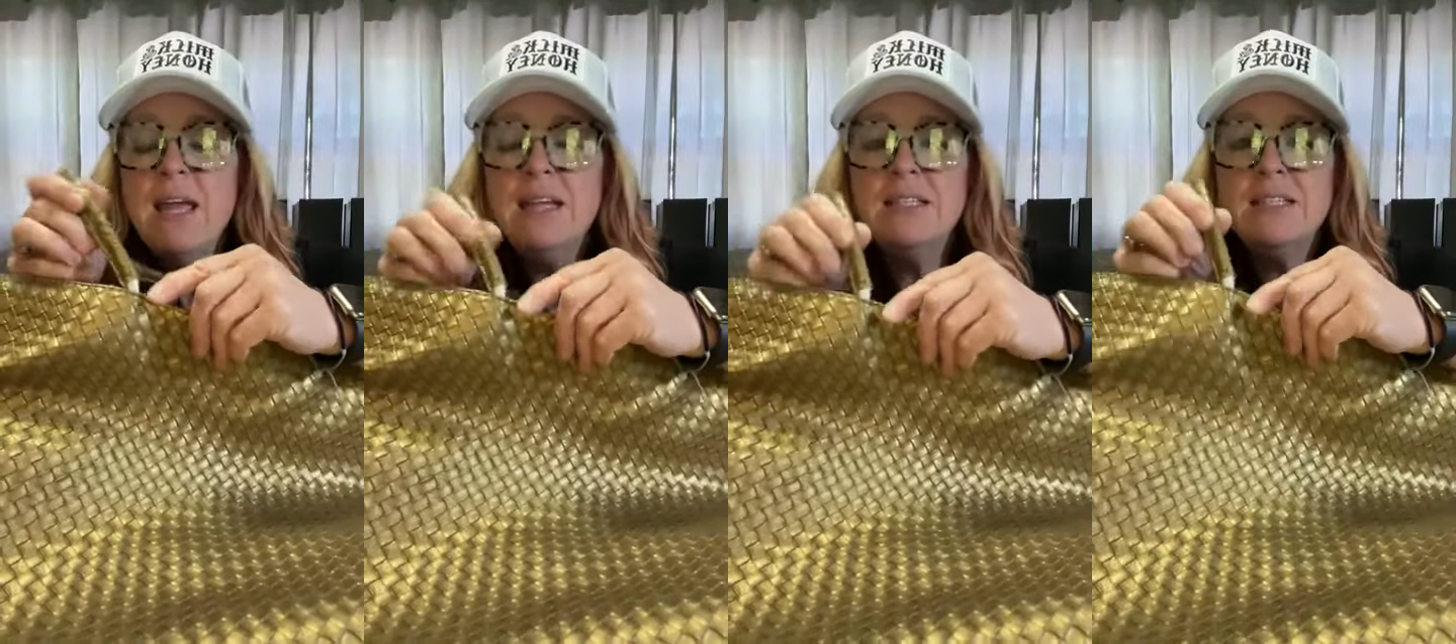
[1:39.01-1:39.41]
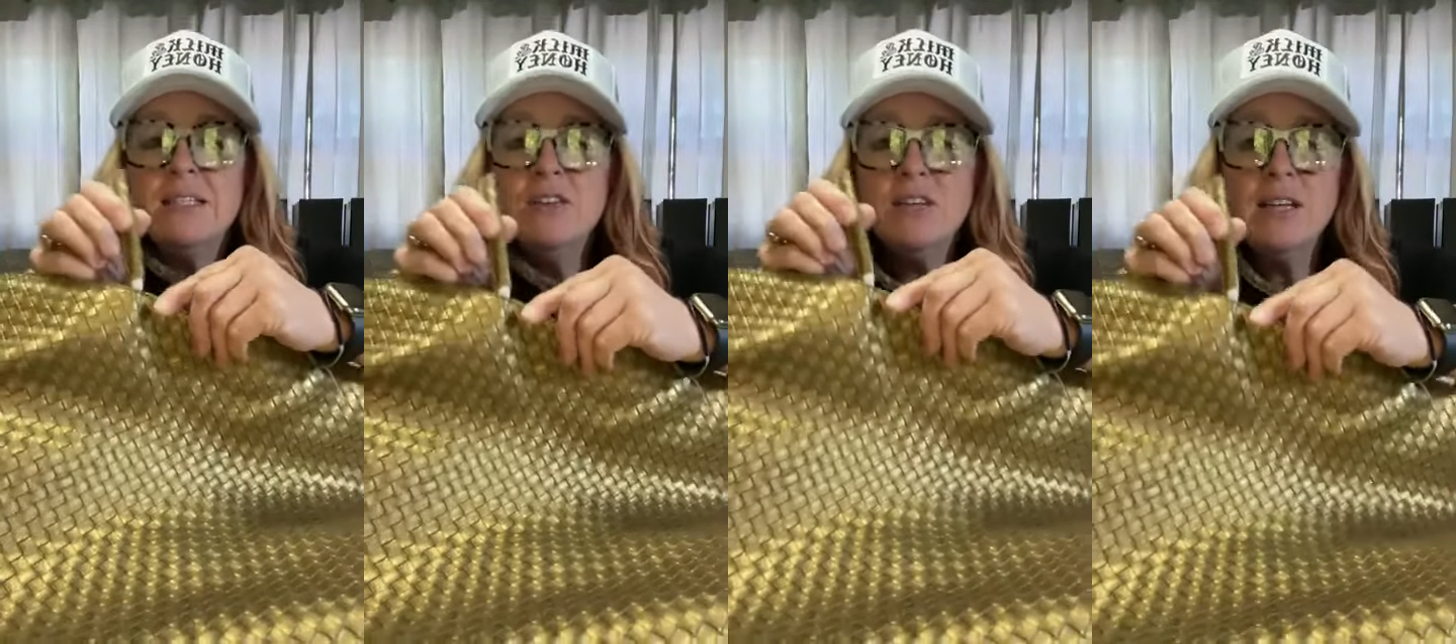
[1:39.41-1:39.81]
It's
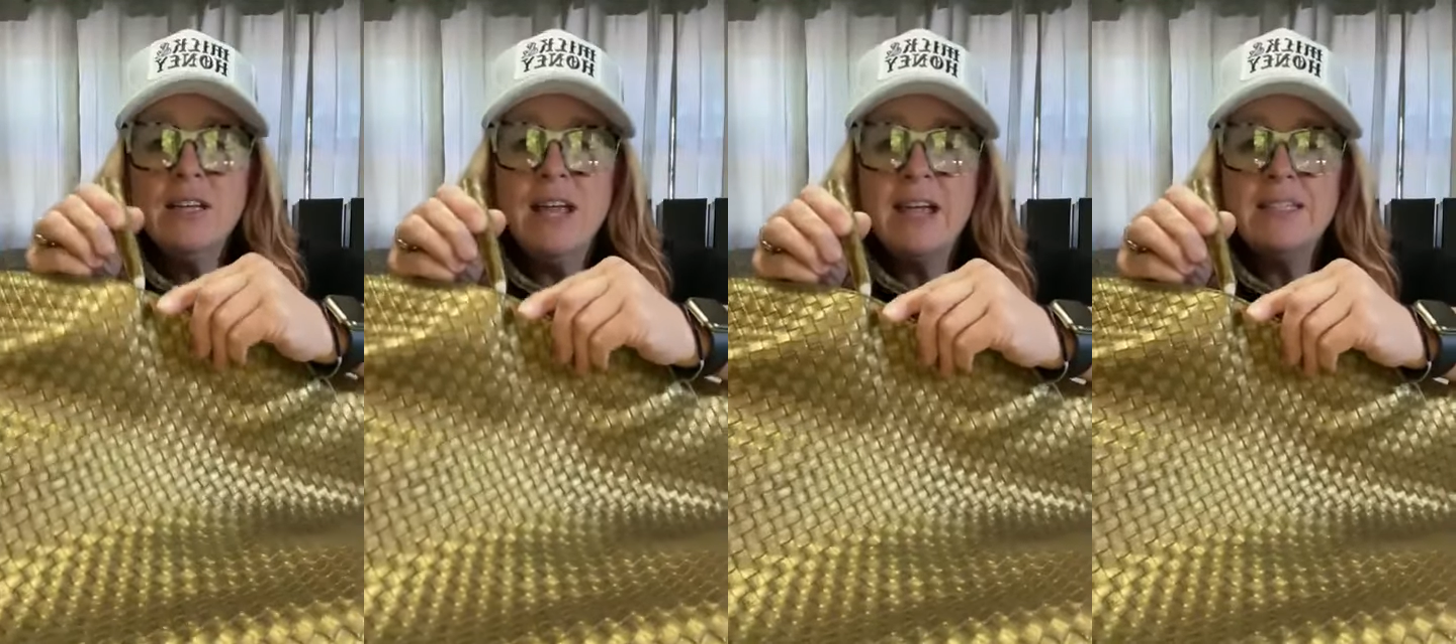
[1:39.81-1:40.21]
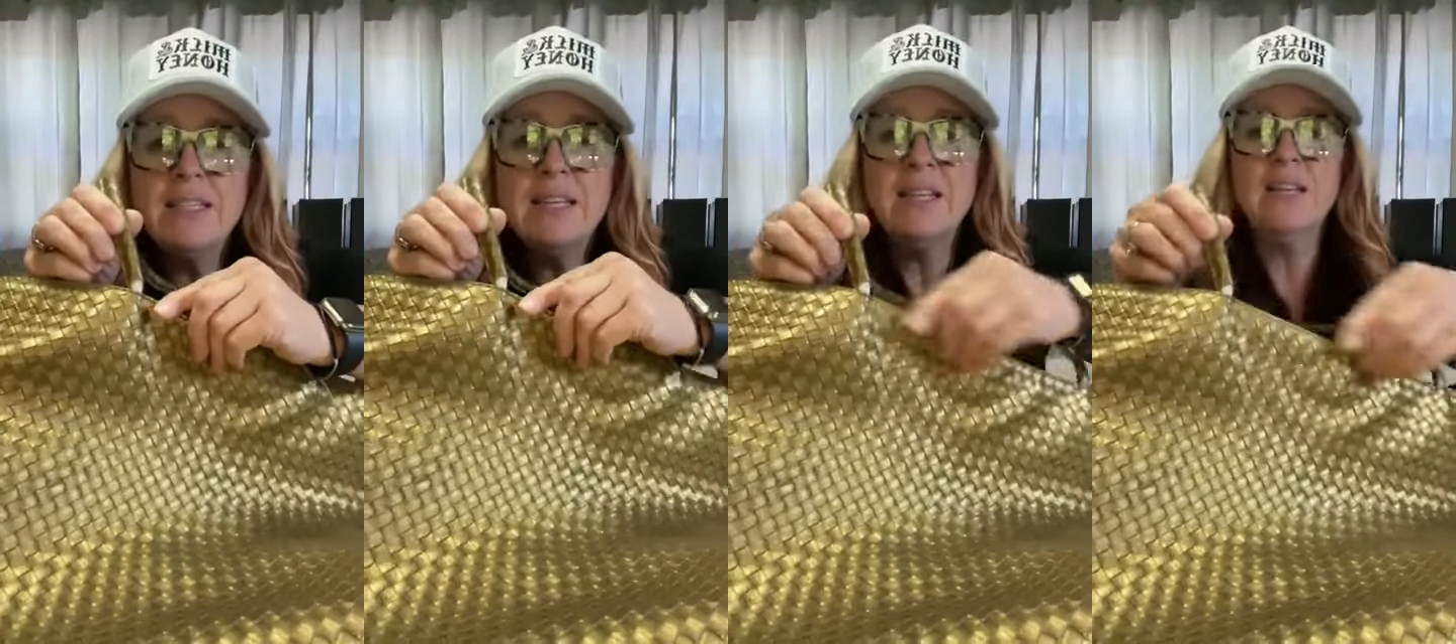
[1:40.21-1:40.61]
still
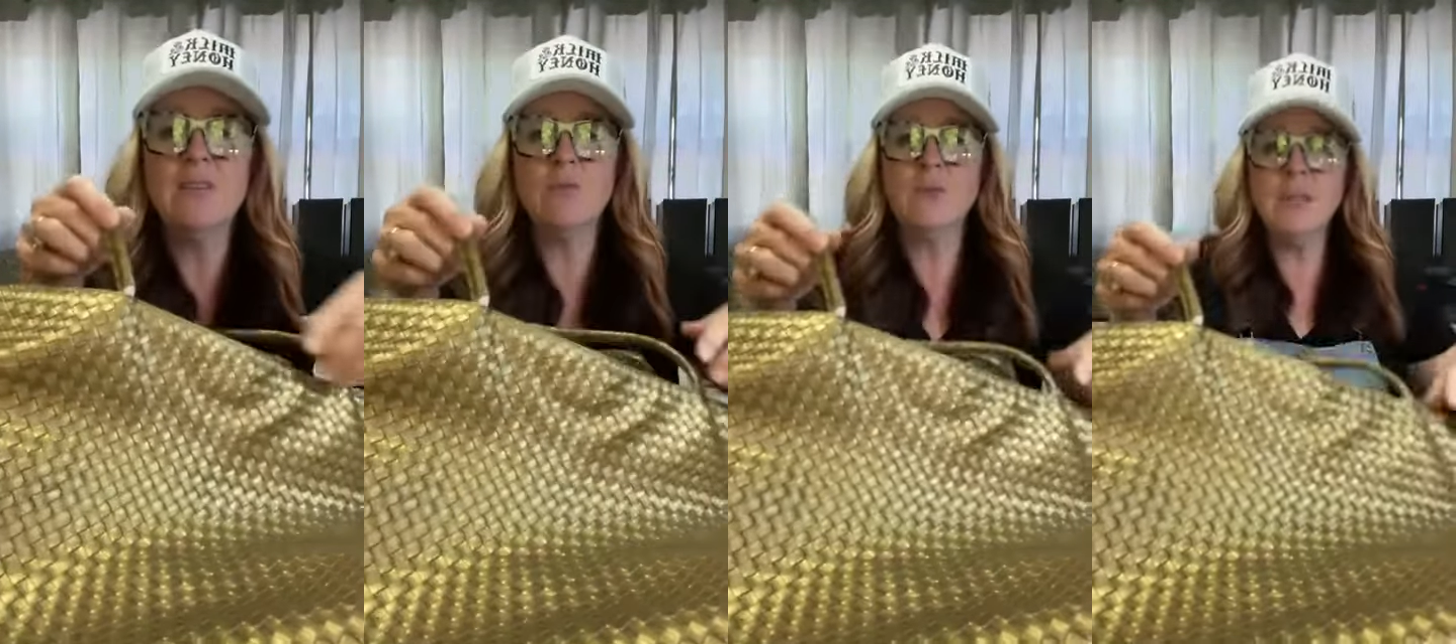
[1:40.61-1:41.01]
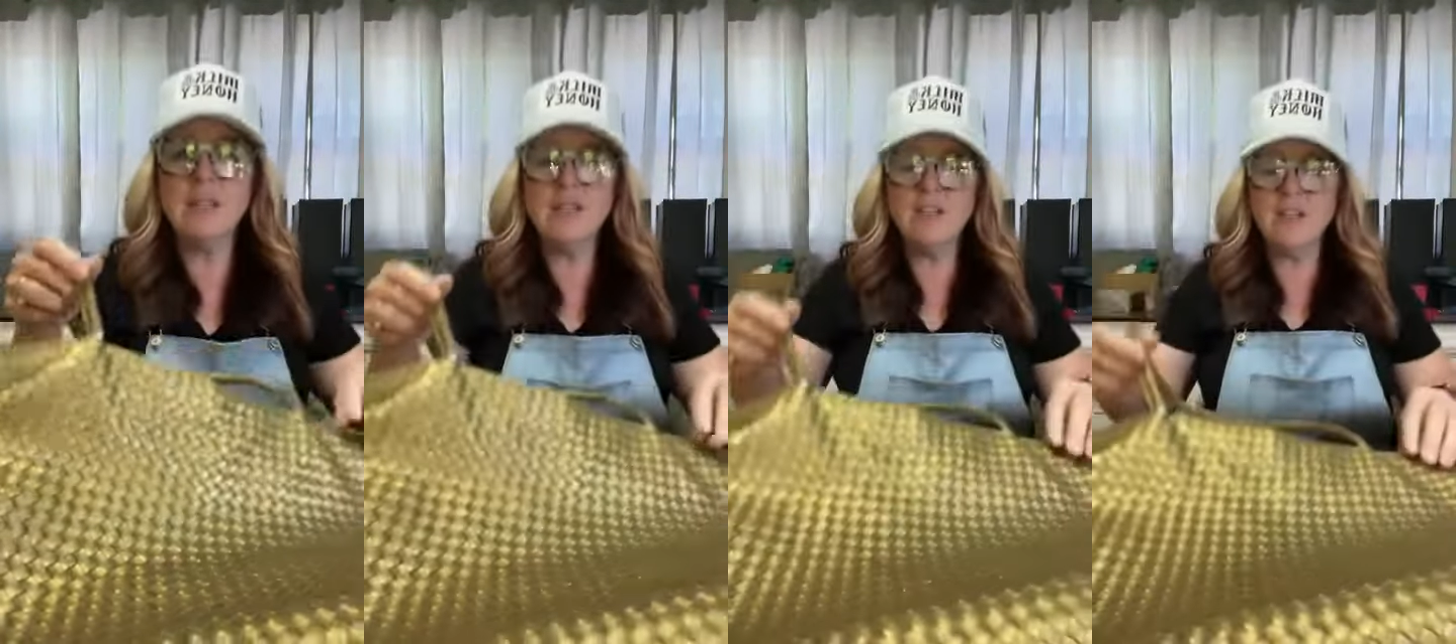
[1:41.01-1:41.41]
connected
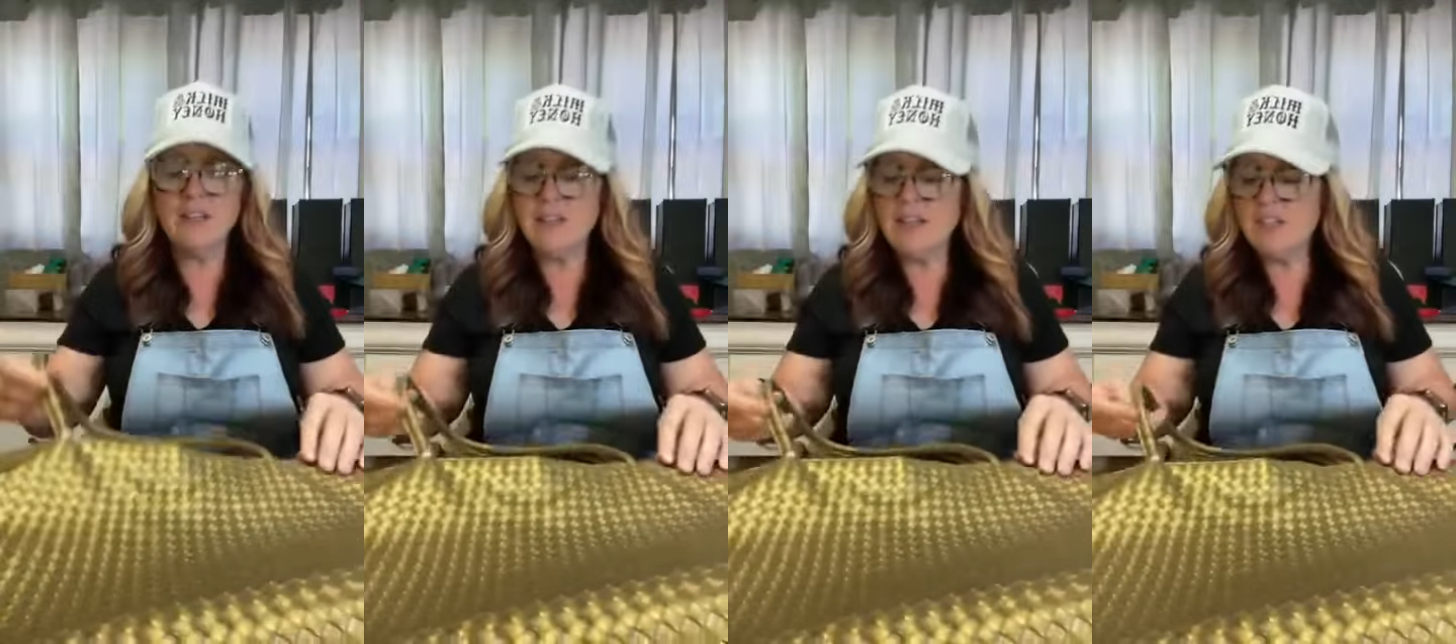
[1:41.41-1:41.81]
really good.